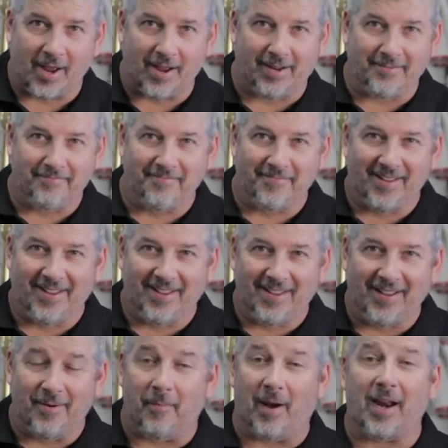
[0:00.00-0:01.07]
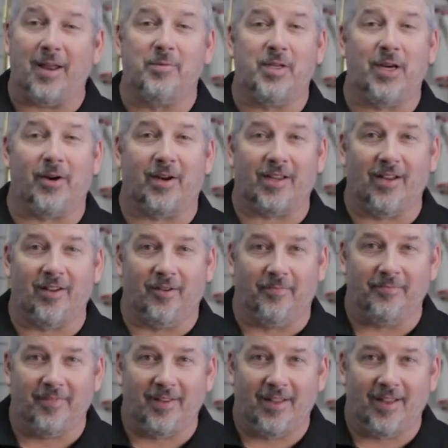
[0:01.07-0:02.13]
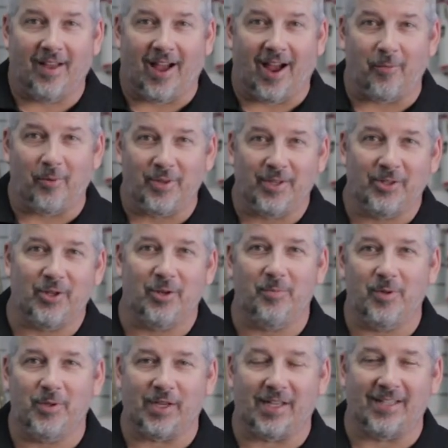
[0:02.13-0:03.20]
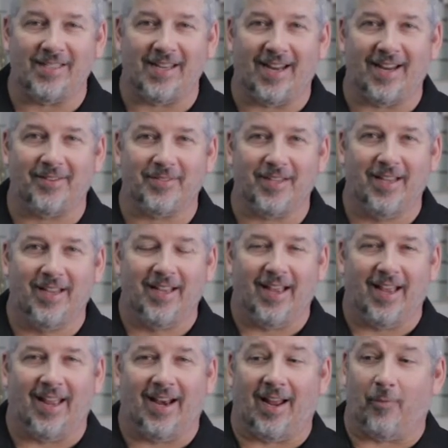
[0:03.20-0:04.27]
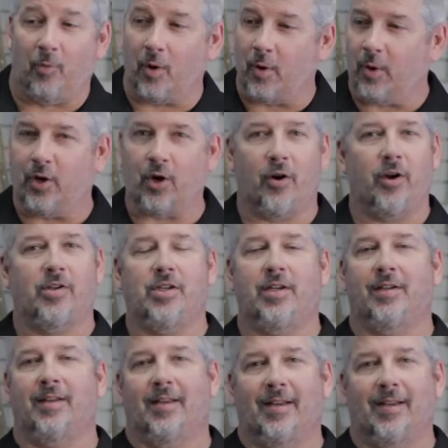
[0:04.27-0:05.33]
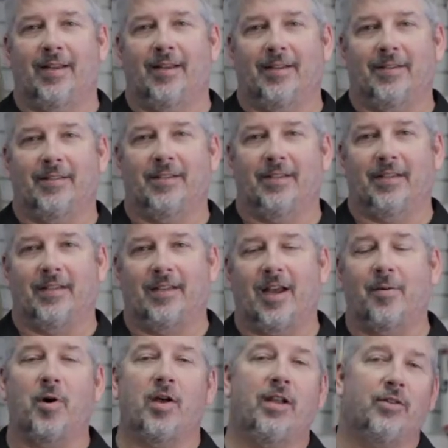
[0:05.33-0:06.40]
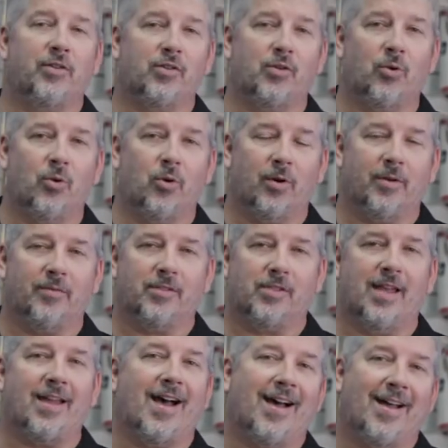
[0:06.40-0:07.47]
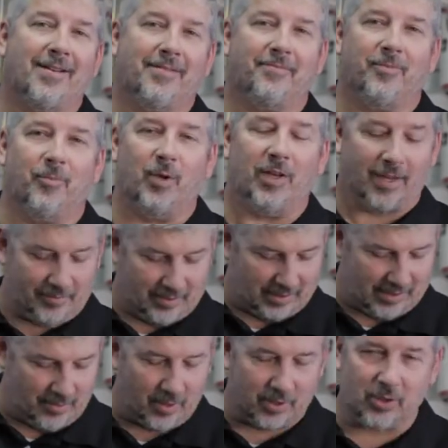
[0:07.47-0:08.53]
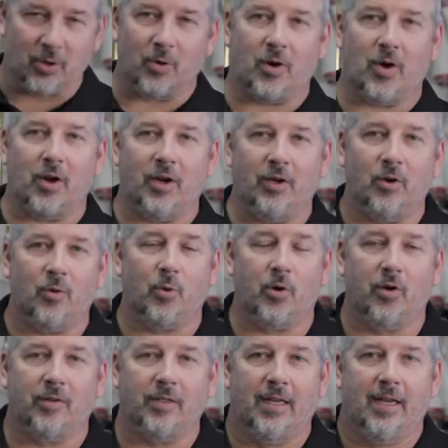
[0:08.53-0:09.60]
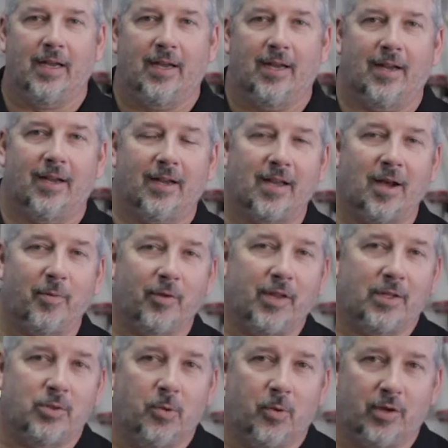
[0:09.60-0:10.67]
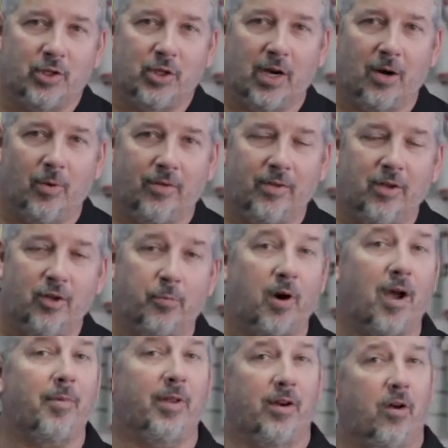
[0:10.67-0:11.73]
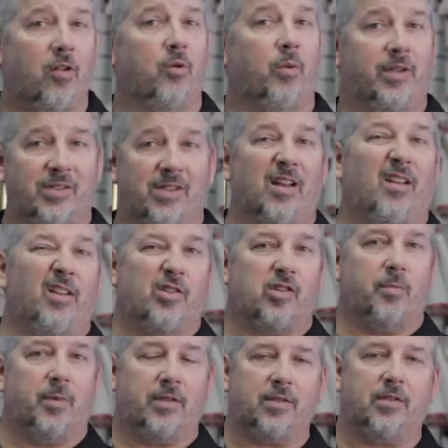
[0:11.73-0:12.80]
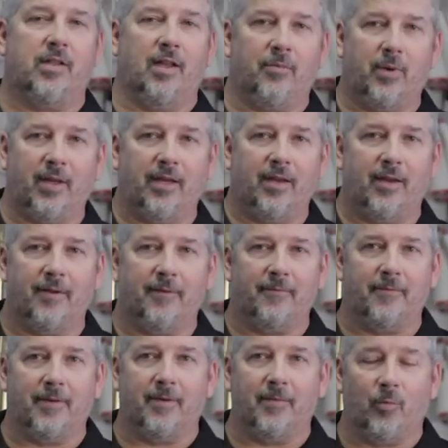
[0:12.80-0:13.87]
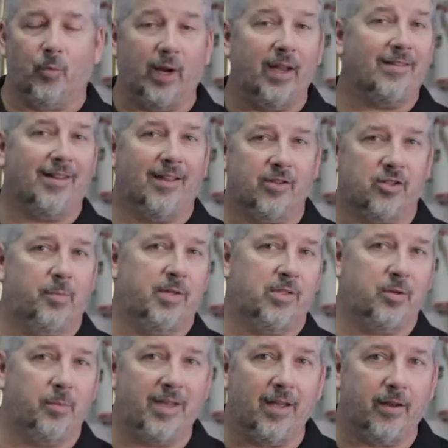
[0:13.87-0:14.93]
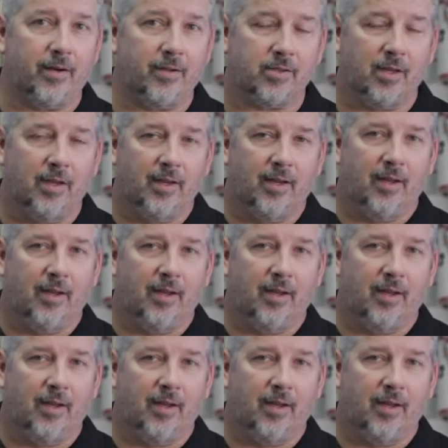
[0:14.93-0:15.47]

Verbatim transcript: Hey, my name is Derrick Killam. I'm with N-Tune Music and Sound, and I want to encourage you uh, to come on in the store and say hi. We'd love to see what's going on in your world. A couple of things we want to share with you. You probably know that we sell instruments, that we uh, rent instruments to beginners,